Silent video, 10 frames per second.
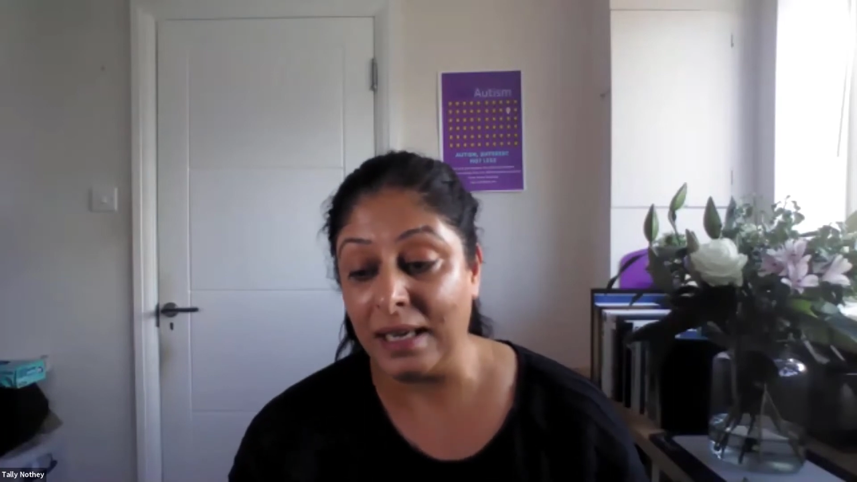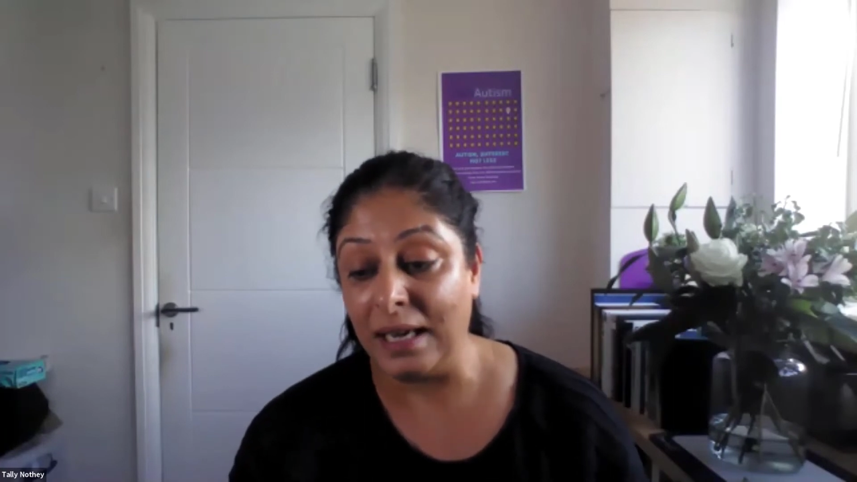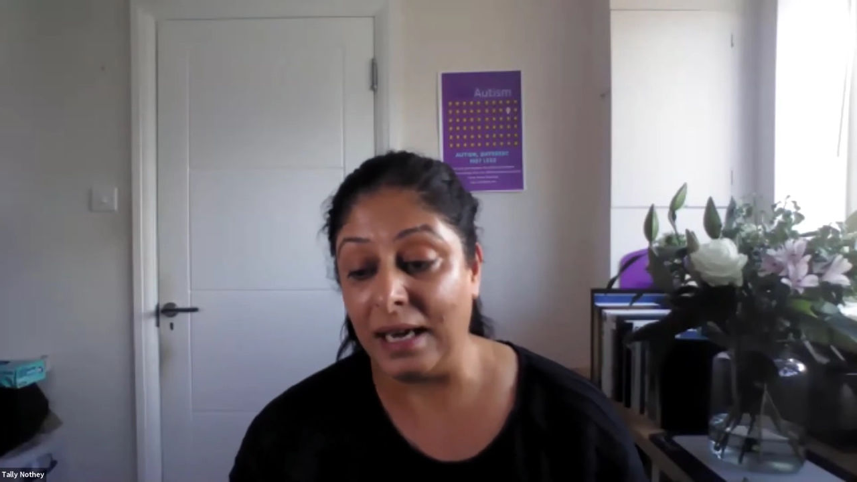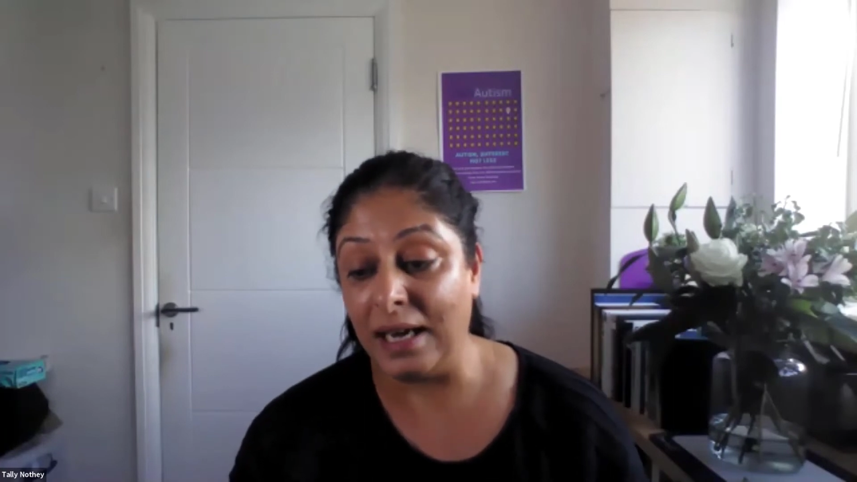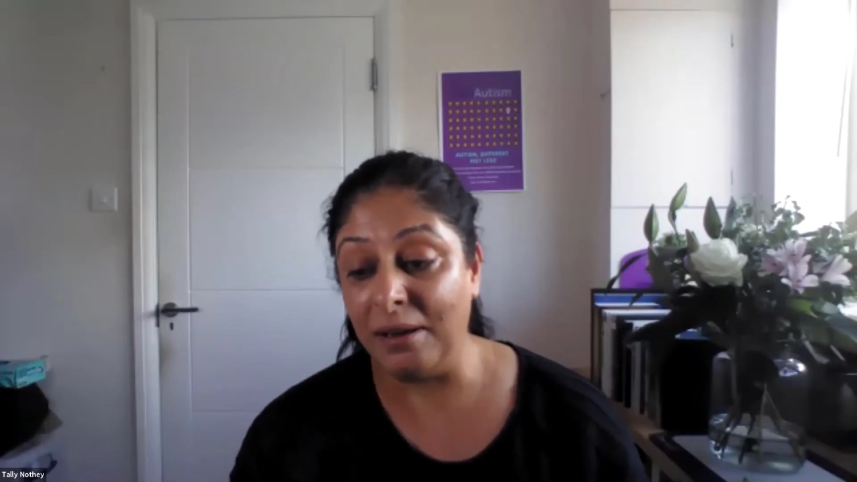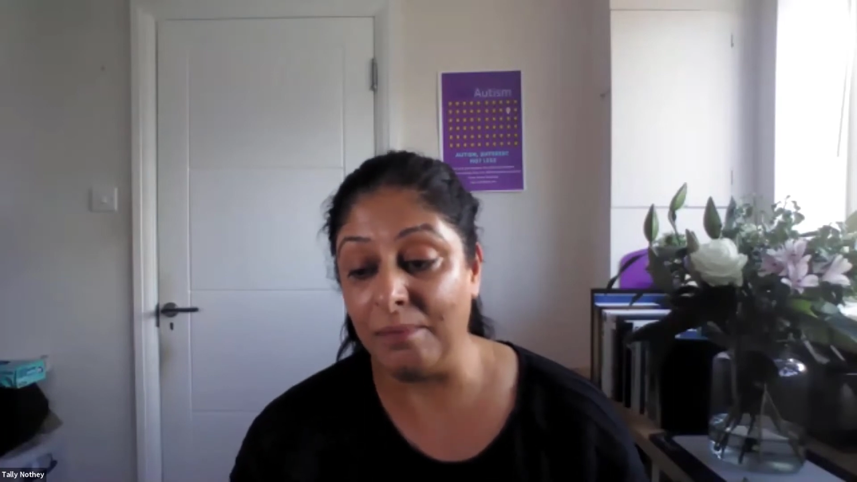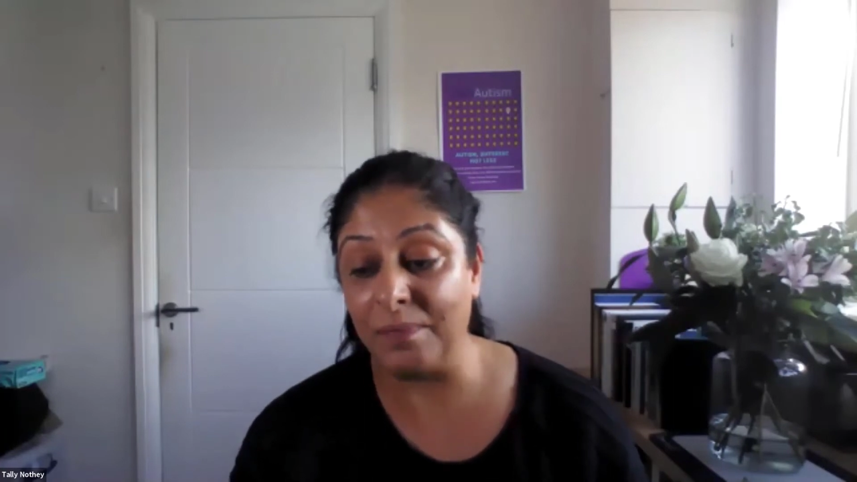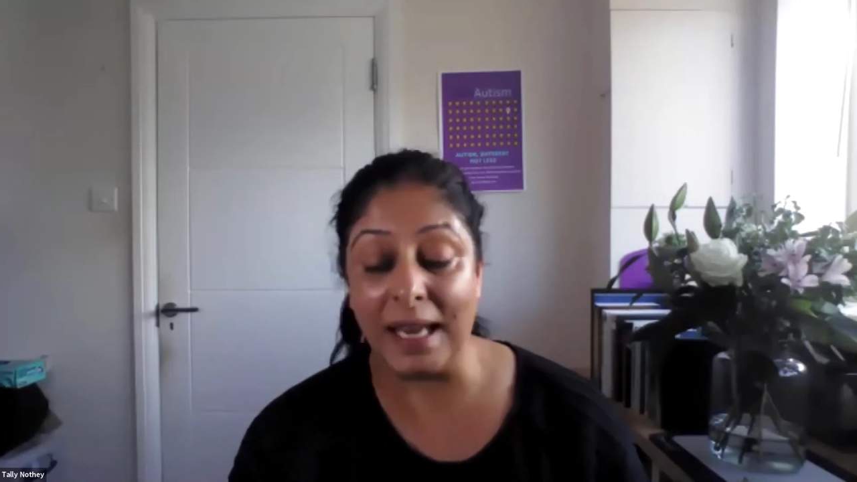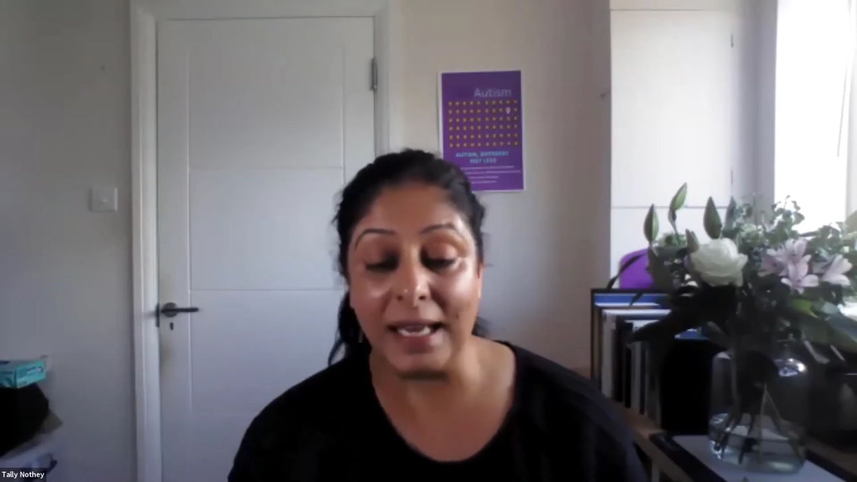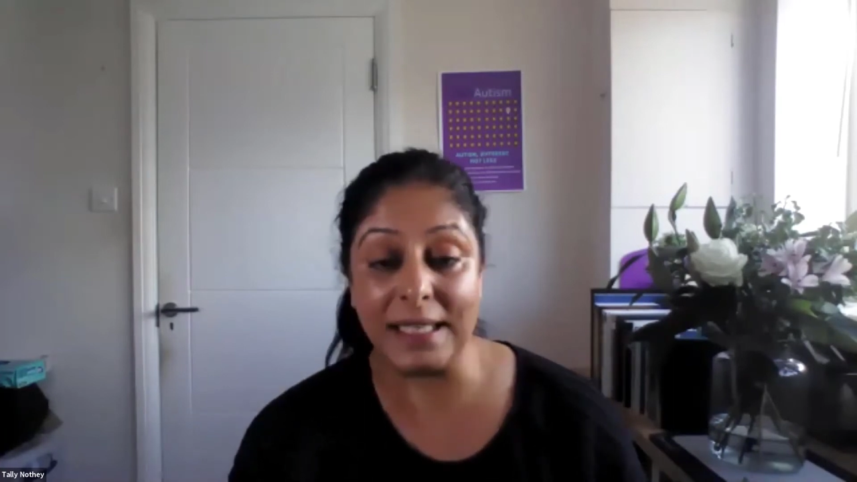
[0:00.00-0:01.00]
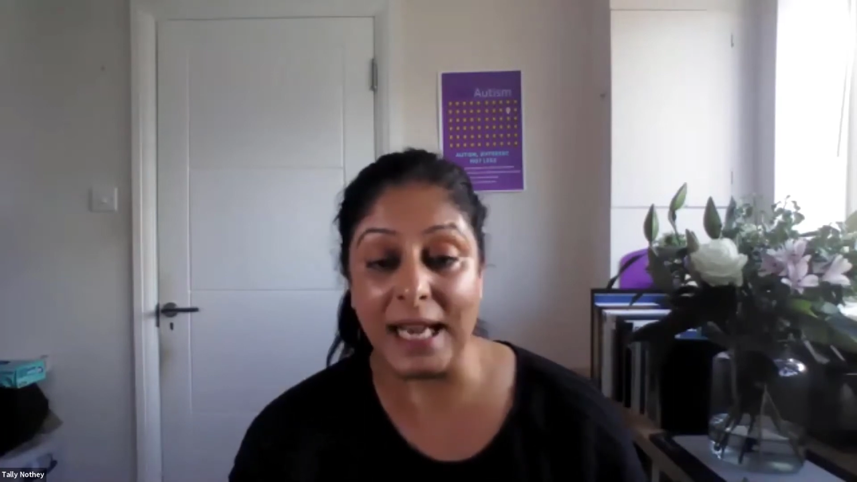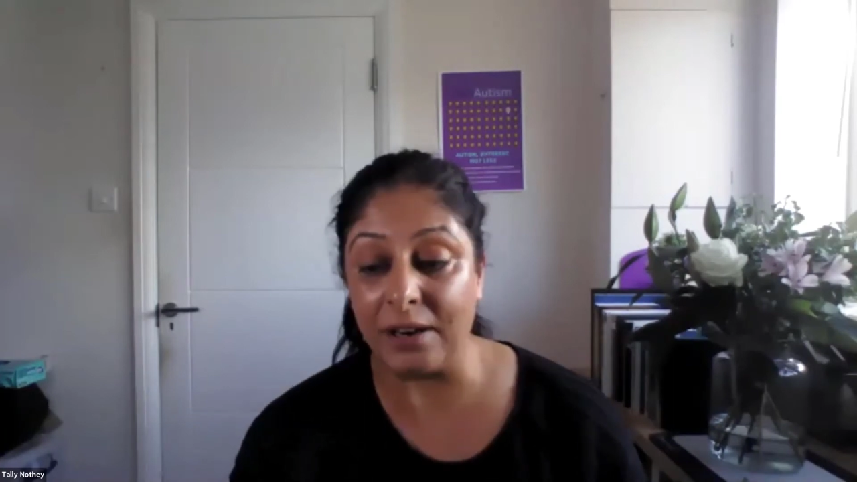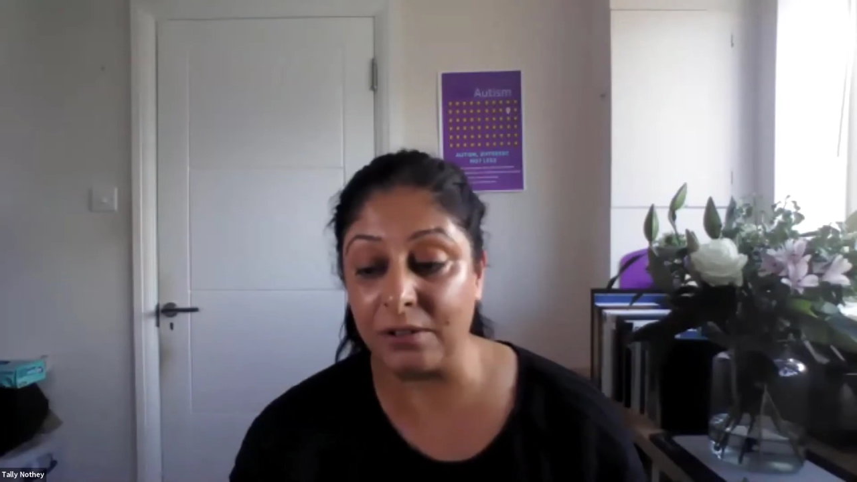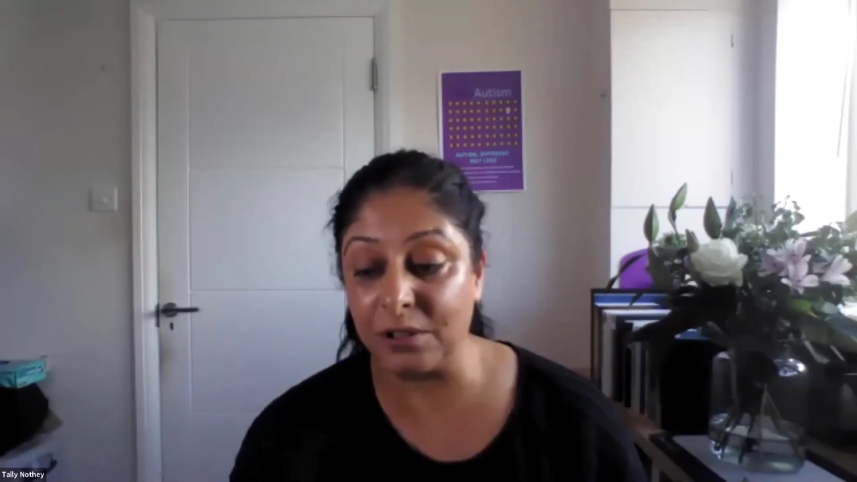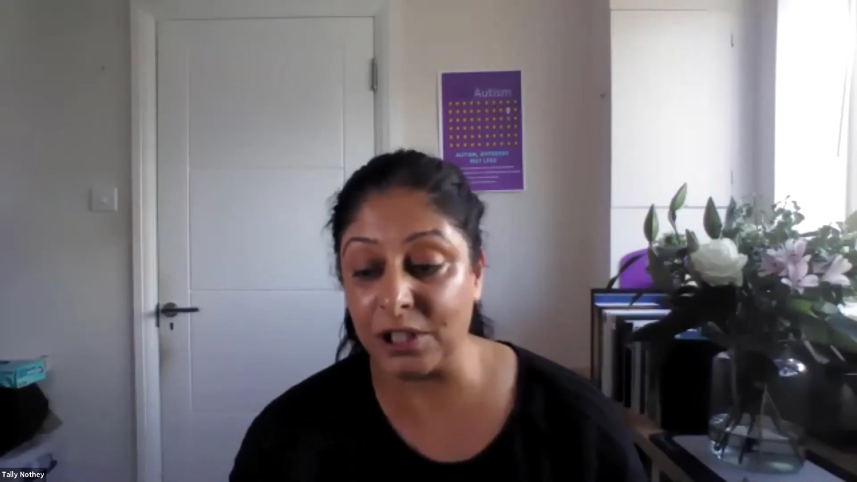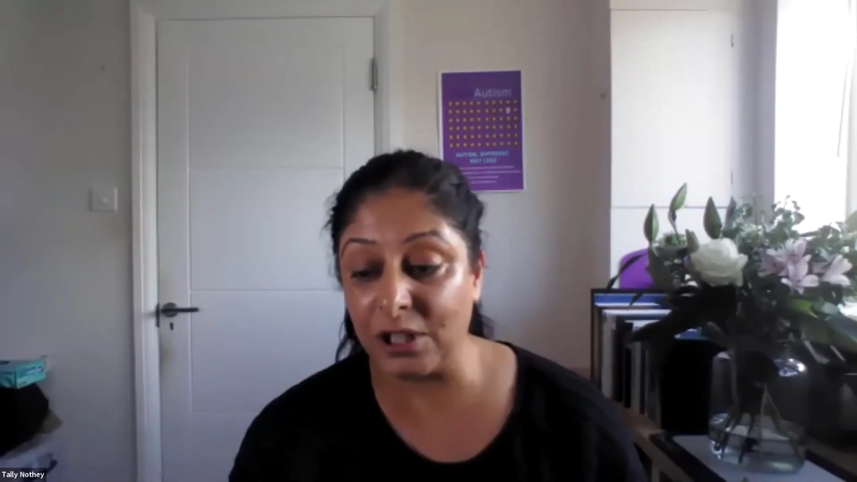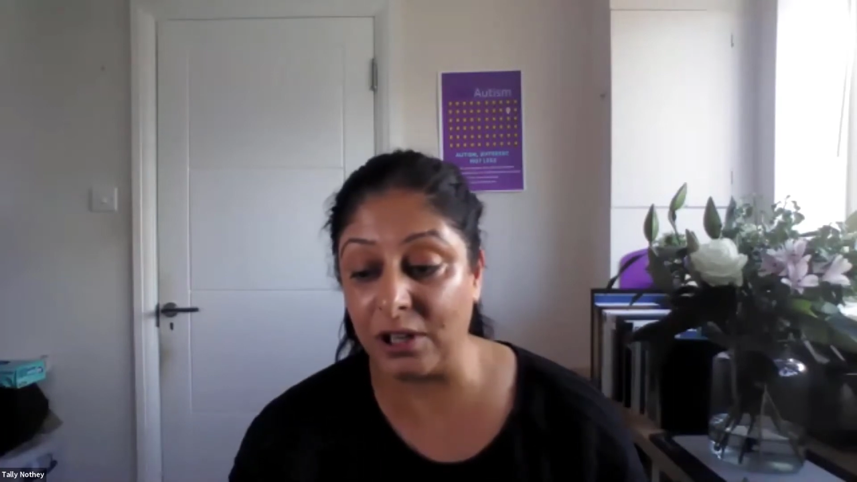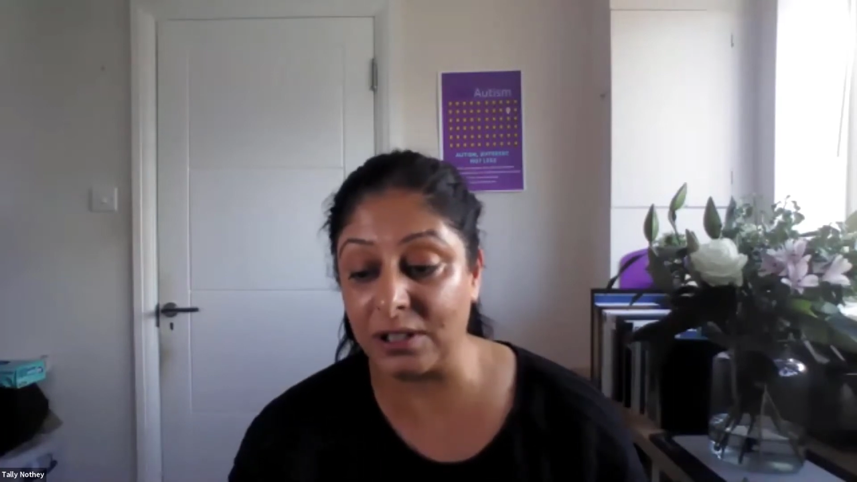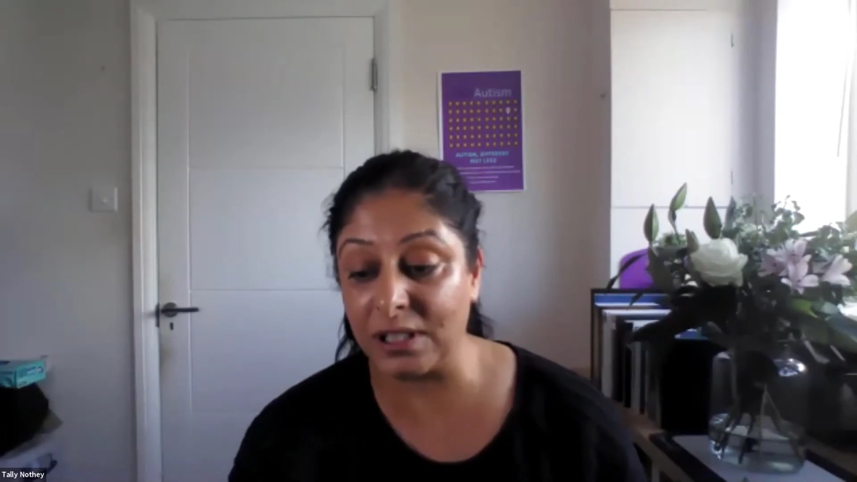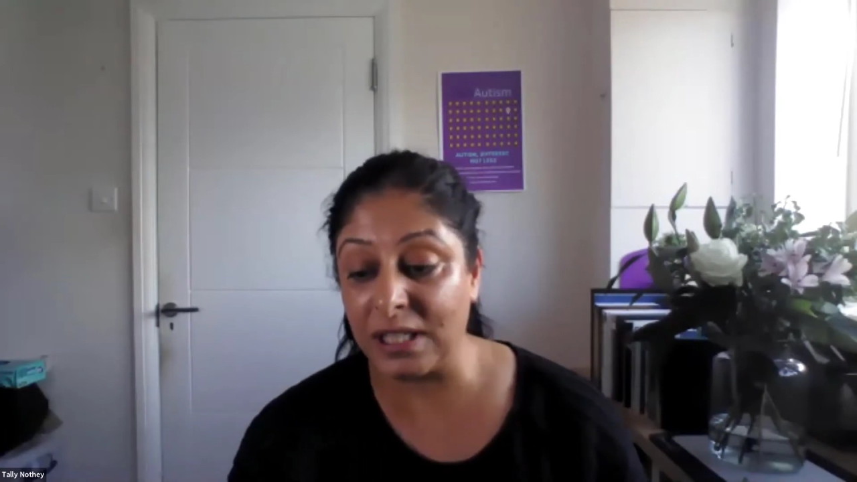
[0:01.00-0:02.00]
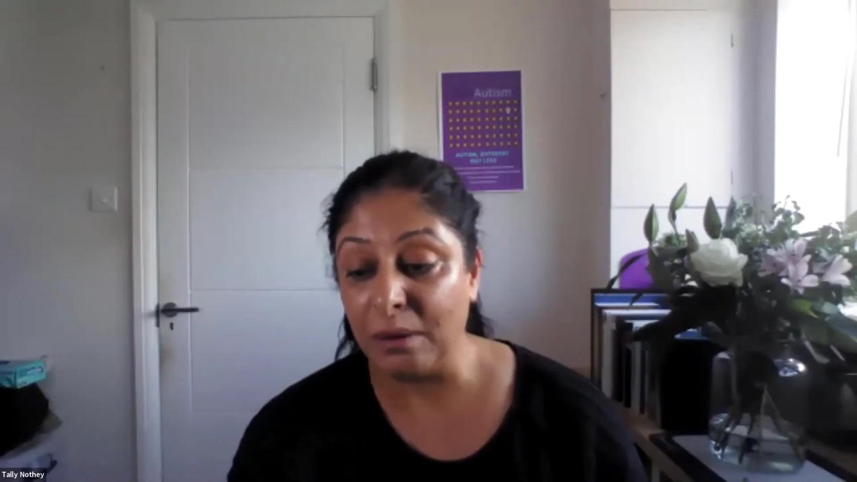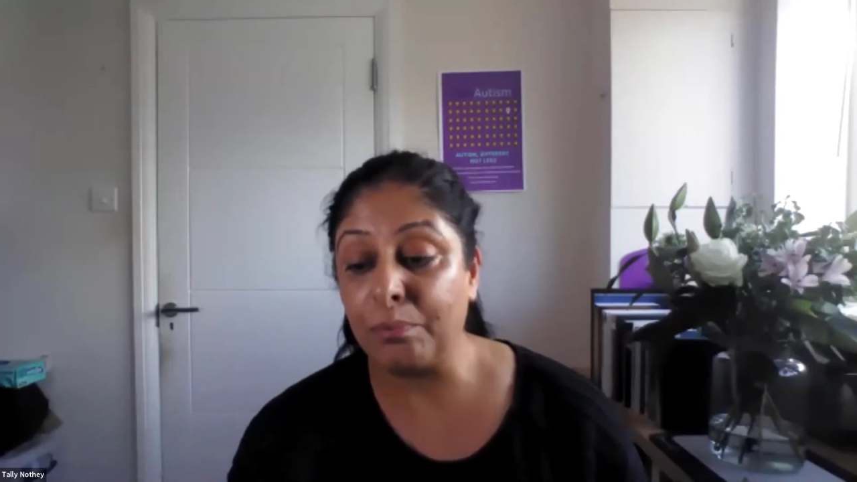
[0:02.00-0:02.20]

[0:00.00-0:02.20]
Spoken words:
And Carol Stott,